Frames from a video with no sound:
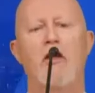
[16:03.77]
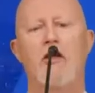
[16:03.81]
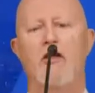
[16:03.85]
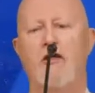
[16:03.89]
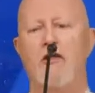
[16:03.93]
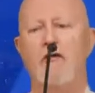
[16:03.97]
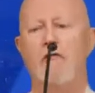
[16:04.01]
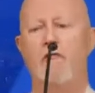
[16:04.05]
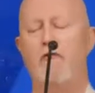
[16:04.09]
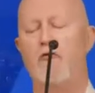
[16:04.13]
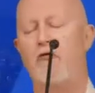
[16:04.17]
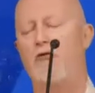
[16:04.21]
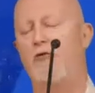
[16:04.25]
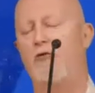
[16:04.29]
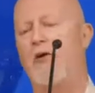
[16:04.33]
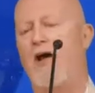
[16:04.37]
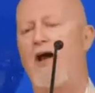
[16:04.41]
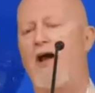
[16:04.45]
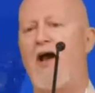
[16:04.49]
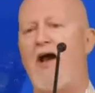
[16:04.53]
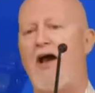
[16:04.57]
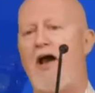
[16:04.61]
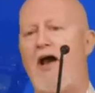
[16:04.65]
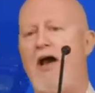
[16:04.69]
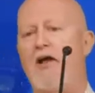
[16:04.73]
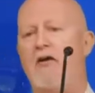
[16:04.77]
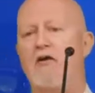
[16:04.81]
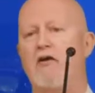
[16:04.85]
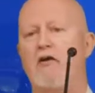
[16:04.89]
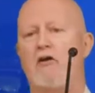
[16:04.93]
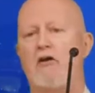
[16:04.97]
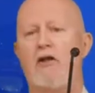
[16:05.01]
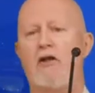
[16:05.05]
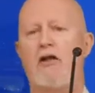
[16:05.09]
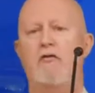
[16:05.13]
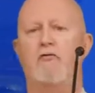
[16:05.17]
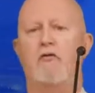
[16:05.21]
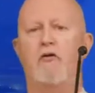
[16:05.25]
If you add a
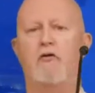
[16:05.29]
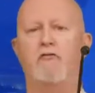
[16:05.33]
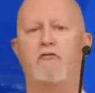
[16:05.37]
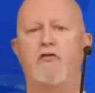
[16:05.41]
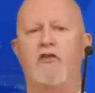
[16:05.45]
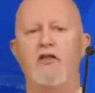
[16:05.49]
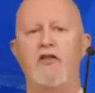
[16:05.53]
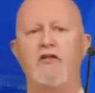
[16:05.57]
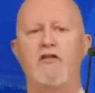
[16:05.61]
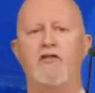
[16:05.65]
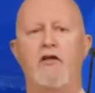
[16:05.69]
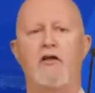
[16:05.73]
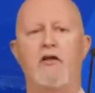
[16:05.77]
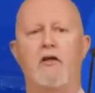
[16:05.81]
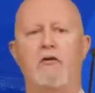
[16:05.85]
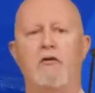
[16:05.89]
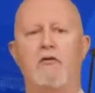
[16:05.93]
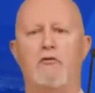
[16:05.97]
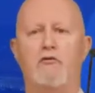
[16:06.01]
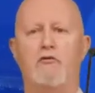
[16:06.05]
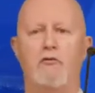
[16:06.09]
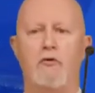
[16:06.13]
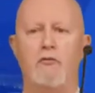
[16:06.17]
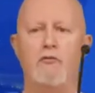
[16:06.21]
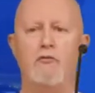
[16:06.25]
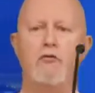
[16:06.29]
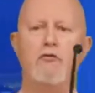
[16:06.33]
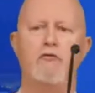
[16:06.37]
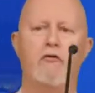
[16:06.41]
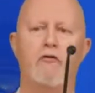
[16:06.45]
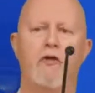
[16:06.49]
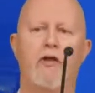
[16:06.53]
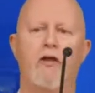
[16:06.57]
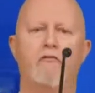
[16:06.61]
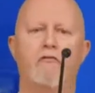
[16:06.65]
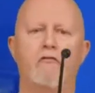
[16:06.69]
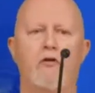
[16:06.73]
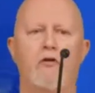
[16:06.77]
level of detail or remove a
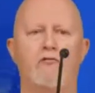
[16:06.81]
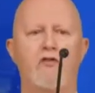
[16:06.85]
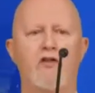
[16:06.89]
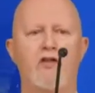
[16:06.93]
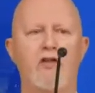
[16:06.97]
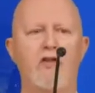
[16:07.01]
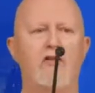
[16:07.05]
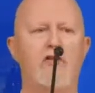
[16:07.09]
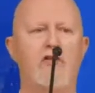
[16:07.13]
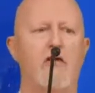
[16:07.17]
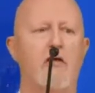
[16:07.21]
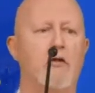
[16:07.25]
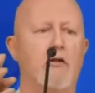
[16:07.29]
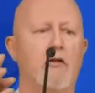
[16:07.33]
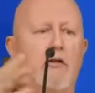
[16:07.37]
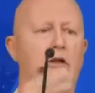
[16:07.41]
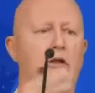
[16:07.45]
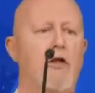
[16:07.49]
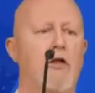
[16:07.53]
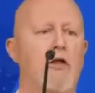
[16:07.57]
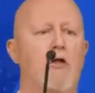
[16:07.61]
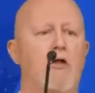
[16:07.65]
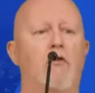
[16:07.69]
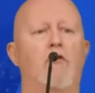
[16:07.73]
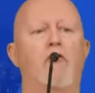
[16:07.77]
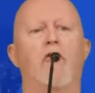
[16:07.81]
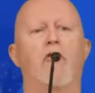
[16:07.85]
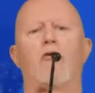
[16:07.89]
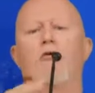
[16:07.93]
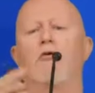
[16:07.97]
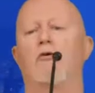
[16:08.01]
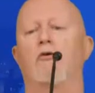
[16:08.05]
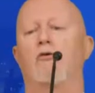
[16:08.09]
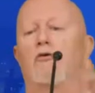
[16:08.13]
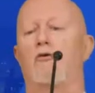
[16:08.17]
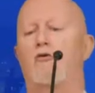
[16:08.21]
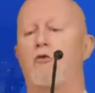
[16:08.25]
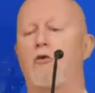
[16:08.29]
level of detail,
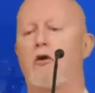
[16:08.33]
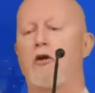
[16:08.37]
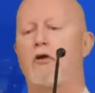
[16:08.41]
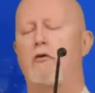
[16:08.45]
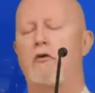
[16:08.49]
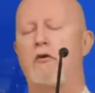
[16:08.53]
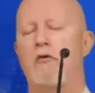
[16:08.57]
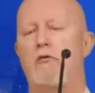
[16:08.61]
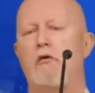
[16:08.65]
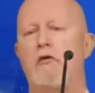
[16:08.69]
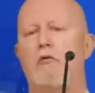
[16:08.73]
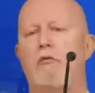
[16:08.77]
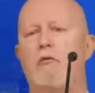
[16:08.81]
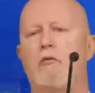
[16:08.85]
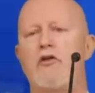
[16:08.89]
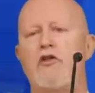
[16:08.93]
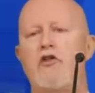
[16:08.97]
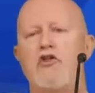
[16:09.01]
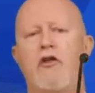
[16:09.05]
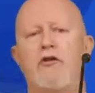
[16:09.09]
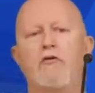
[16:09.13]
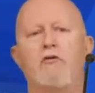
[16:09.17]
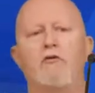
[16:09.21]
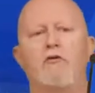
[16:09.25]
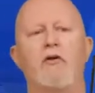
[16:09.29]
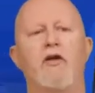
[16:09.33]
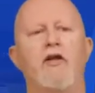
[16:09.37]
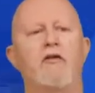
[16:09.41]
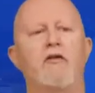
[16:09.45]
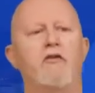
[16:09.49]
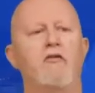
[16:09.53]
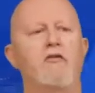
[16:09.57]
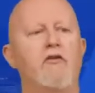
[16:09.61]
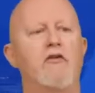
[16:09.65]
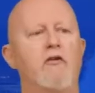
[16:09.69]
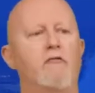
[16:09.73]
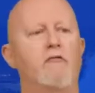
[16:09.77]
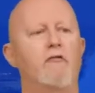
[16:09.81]
the query will be
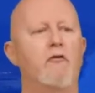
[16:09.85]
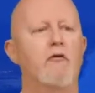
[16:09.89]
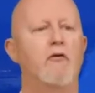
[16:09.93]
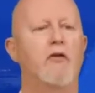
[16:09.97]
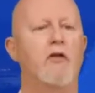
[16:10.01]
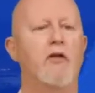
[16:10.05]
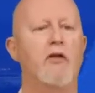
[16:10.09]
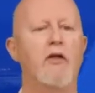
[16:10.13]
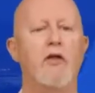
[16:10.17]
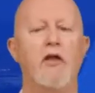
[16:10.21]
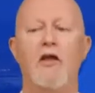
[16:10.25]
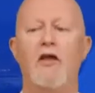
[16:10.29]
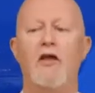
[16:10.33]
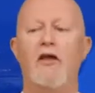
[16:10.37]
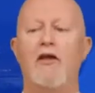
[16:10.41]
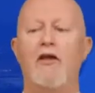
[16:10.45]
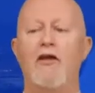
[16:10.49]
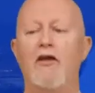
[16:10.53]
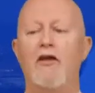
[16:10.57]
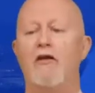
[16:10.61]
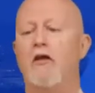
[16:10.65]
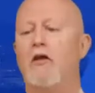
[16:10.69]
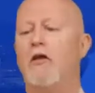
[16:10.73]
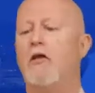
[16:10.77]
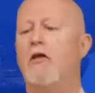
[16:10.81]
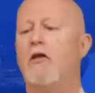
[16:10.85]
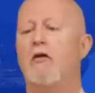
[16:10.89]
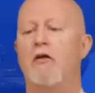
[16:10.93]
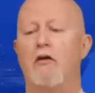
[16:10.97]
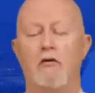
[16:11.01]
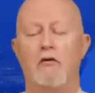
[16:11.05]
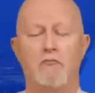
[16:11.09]
generated differently, hitting